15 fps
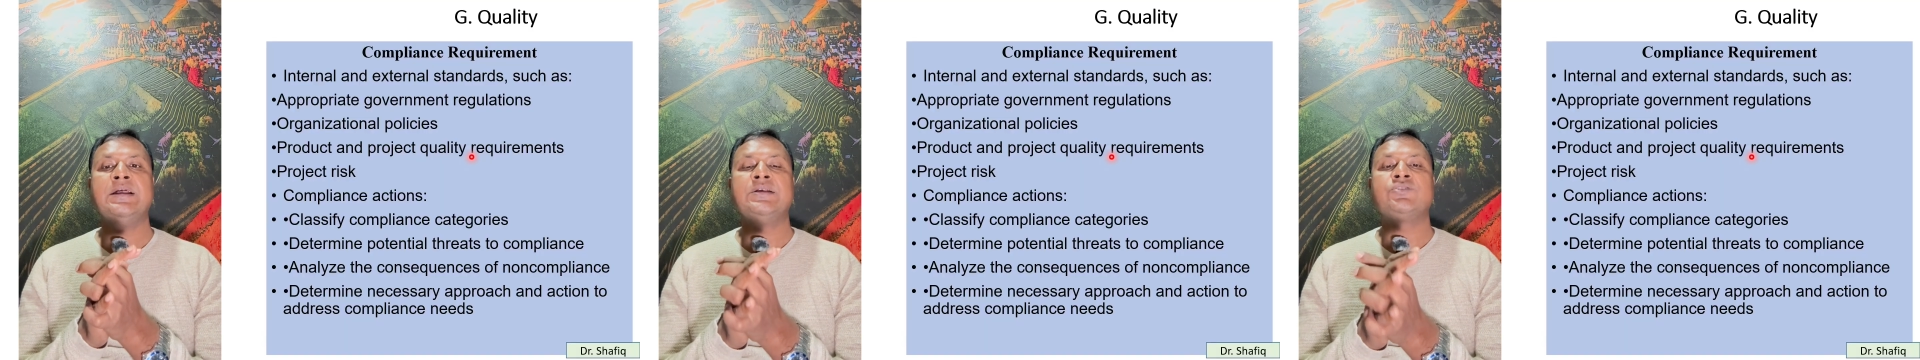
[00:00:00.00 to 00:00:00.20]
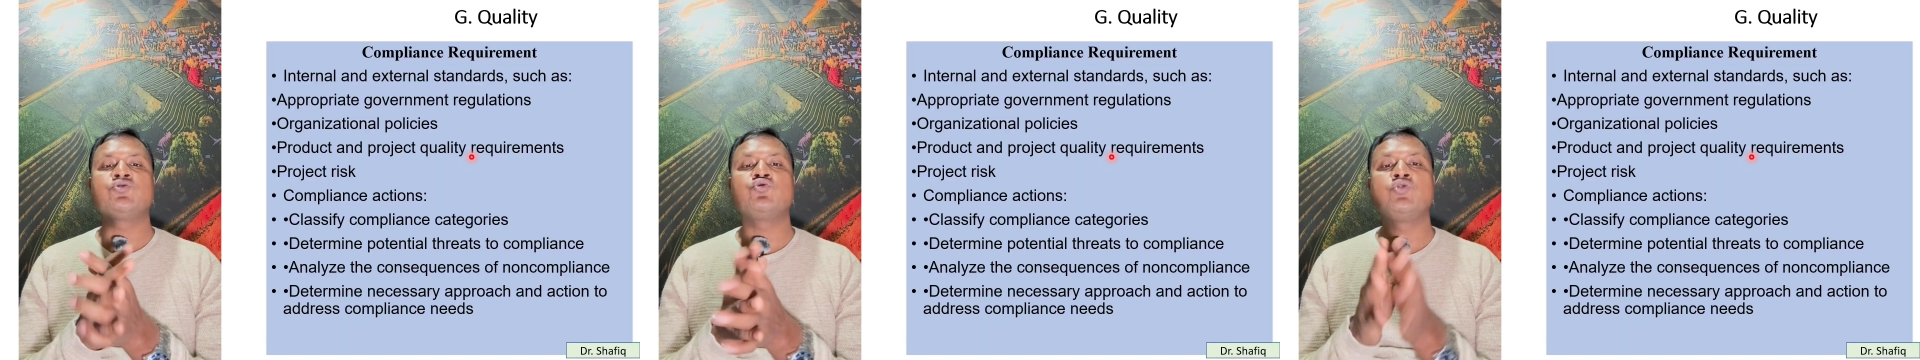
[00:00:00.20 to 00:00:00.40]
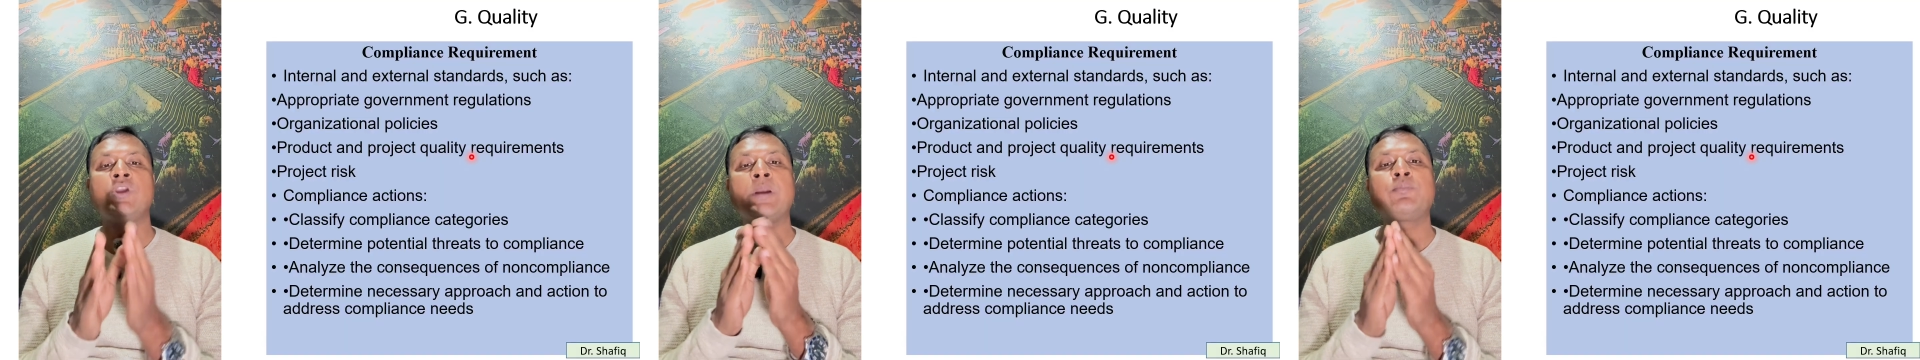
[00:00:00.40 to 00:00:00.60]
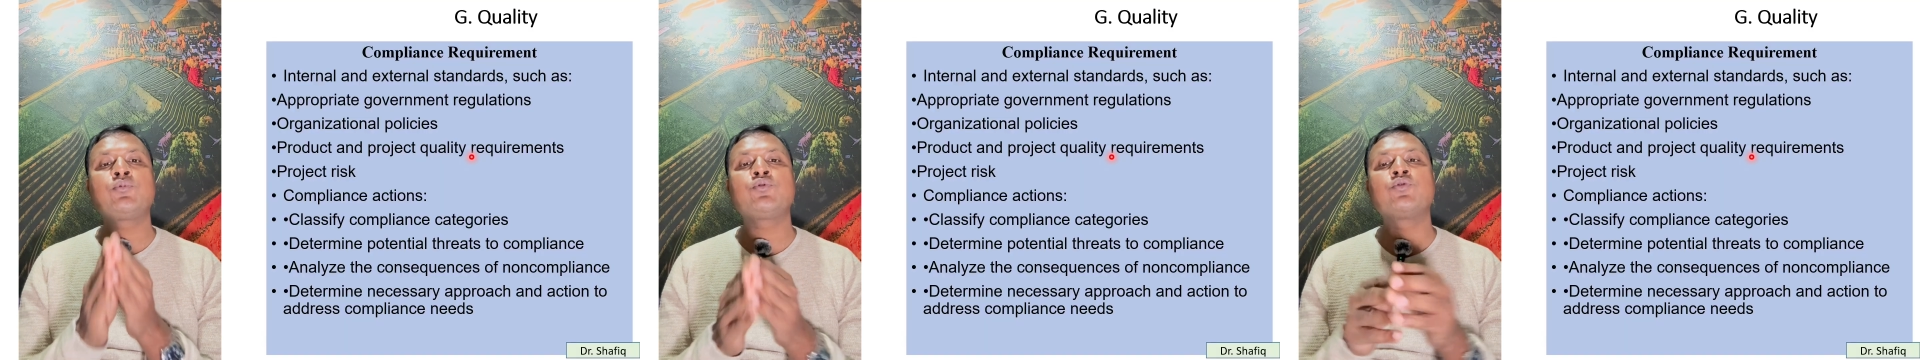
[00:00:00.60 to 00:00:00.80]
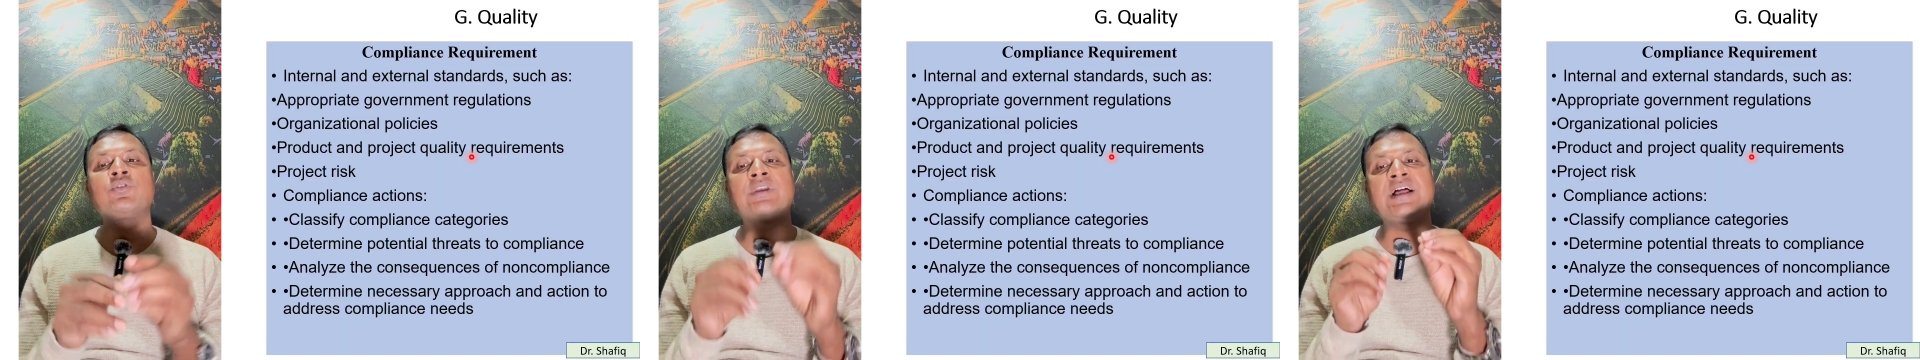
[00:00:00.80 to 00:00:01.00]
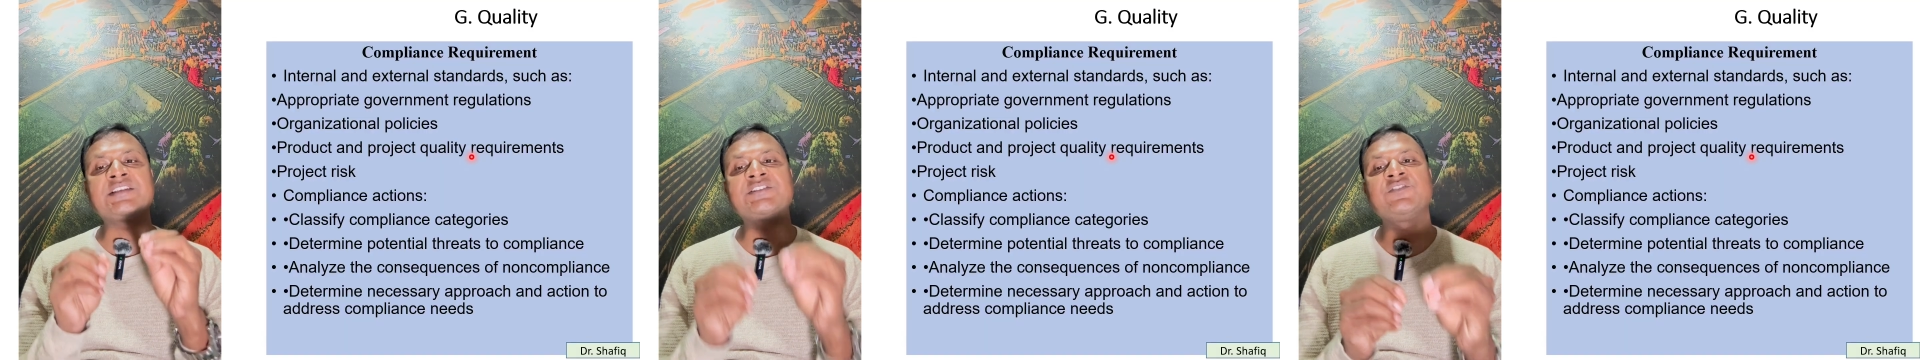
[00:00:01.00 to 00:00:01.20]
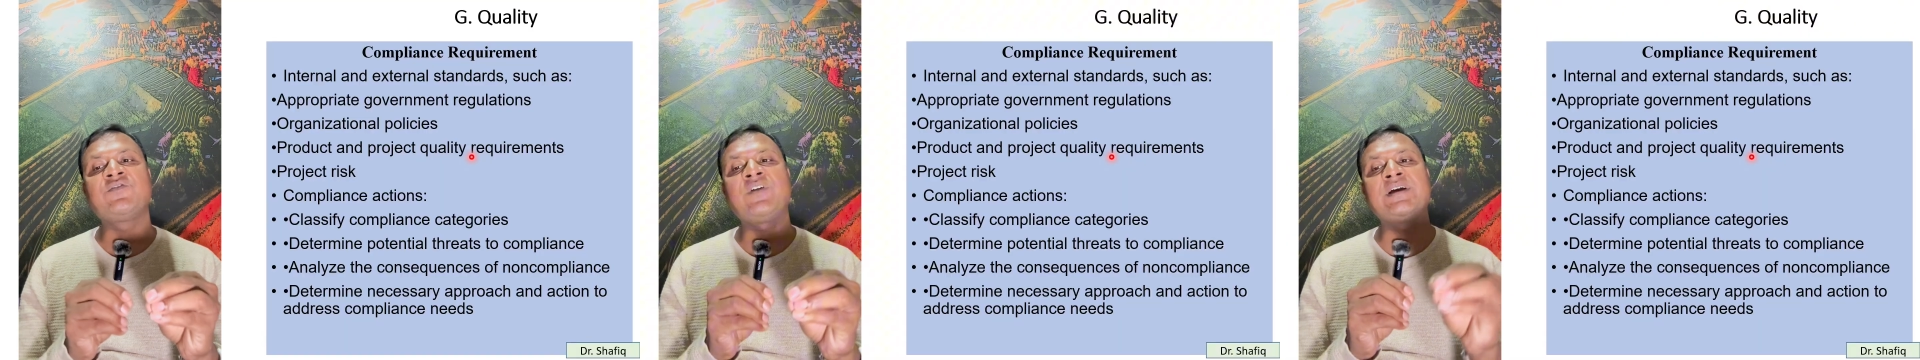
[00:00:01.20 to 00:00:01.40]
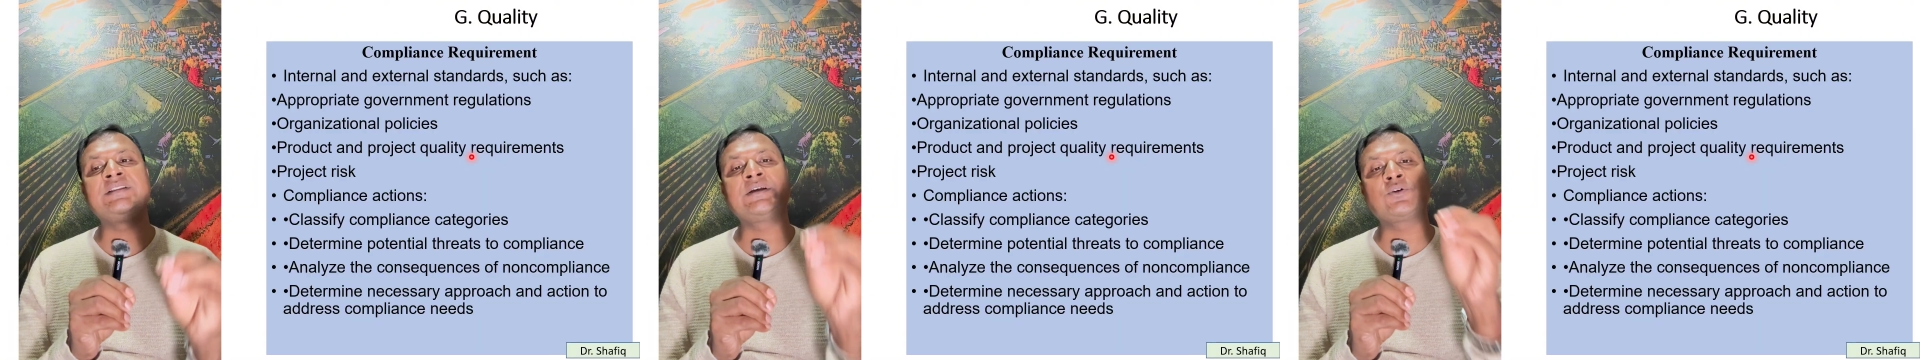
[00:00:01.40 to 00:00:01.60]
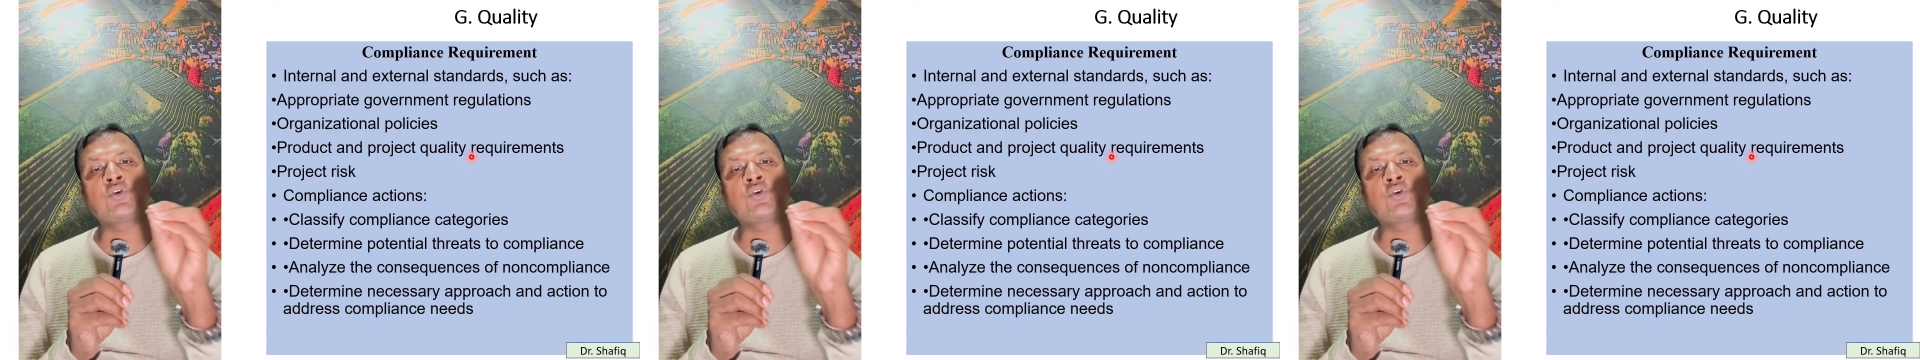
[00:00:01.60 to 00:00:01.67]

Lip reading: So we have to classify the